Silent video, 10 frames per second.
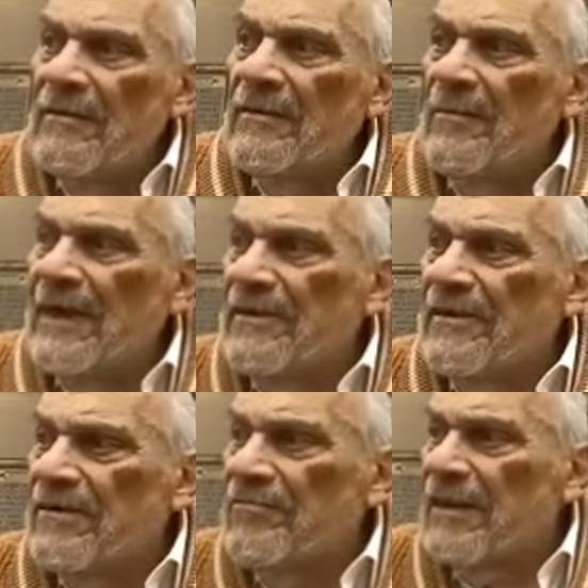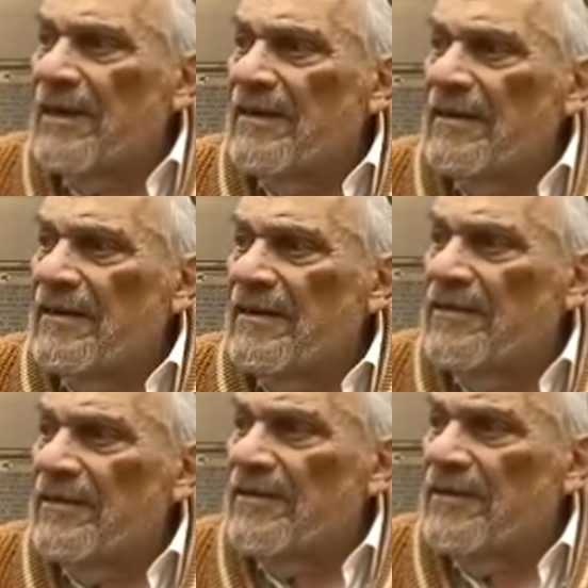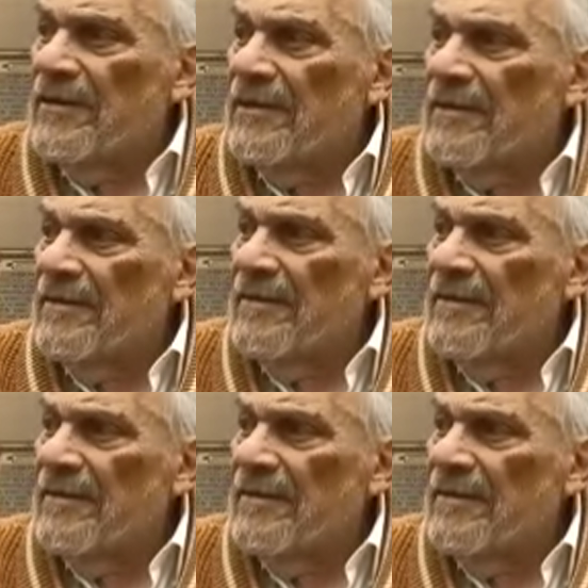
with matters regarding Eretz Yisrael.